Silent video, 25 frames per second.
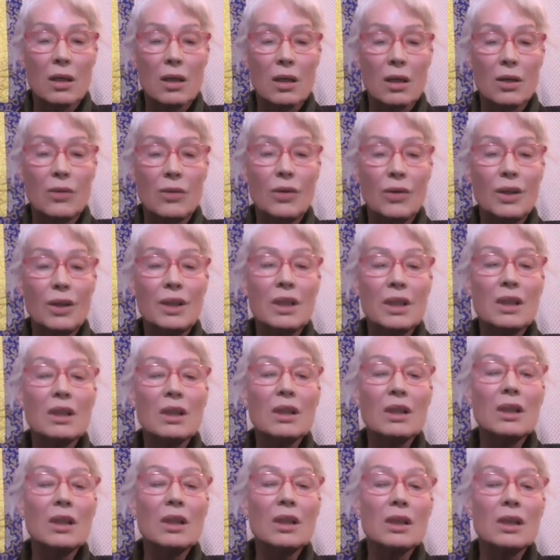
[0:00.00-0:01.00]

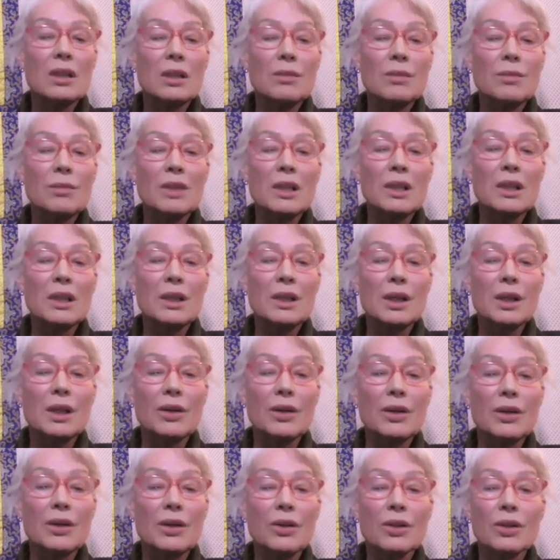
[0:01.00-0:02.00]
Reaching this
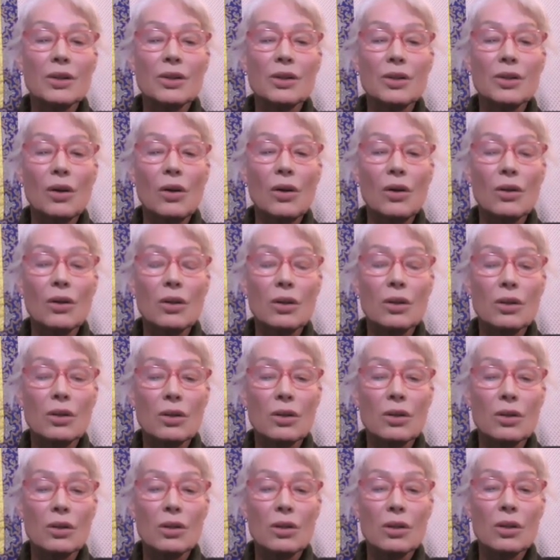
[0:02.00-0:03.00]
mysterious source
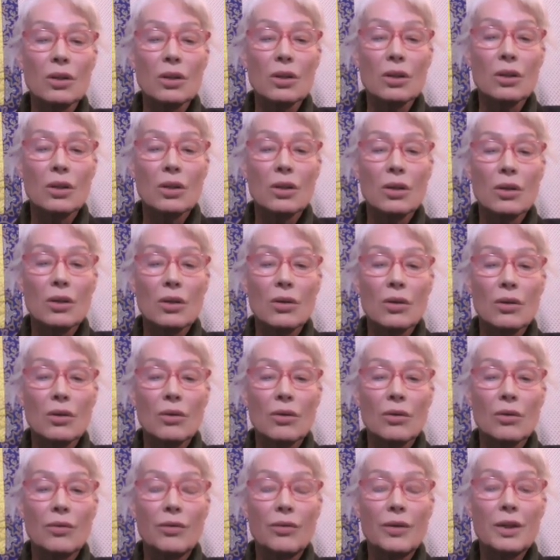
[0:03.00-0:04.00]

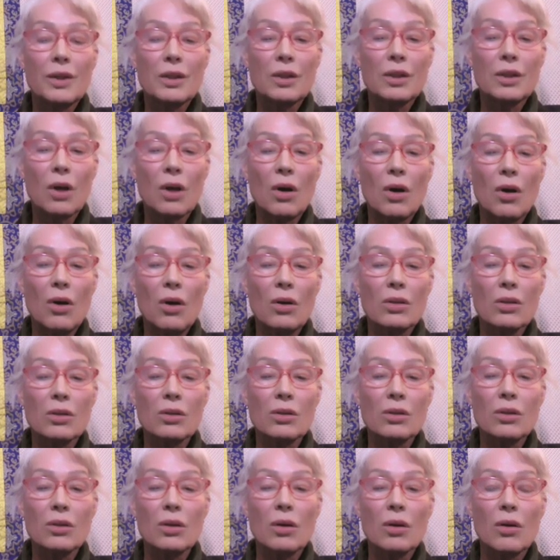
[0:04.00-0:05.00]
frees
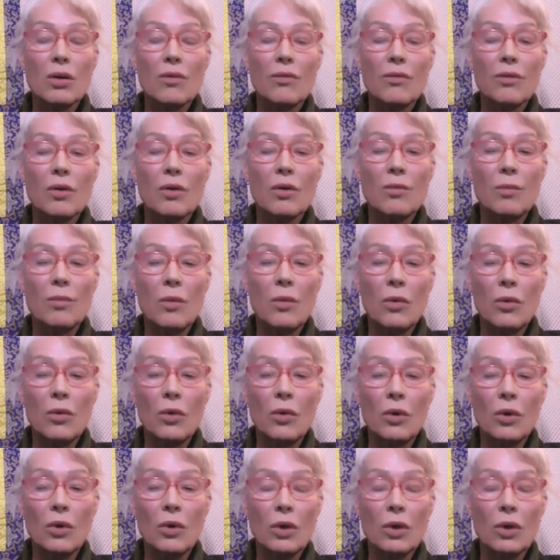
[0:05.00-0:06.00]
us from
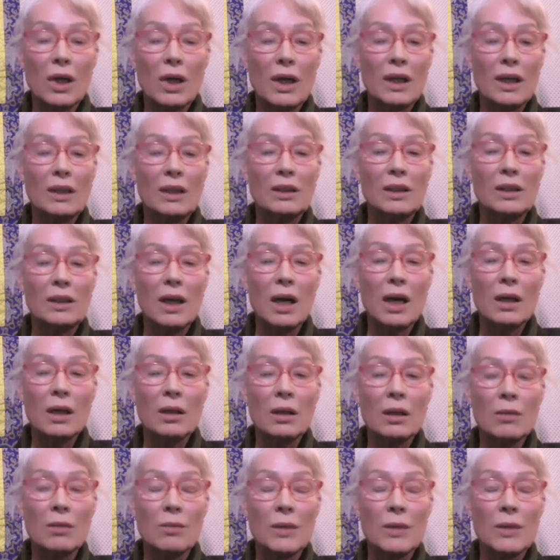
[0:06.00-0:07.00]
all
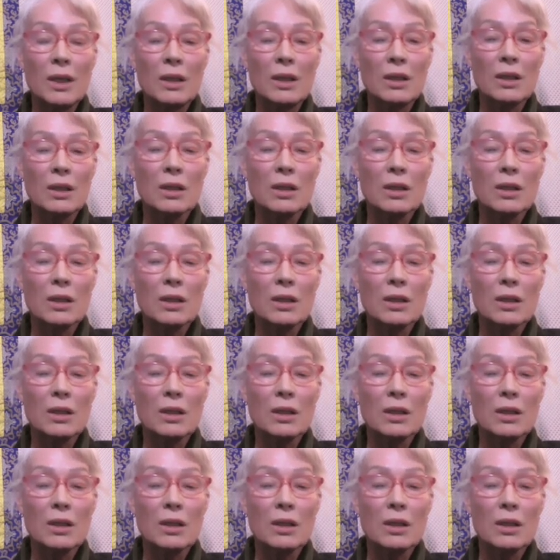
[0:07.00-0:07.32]
entanglements.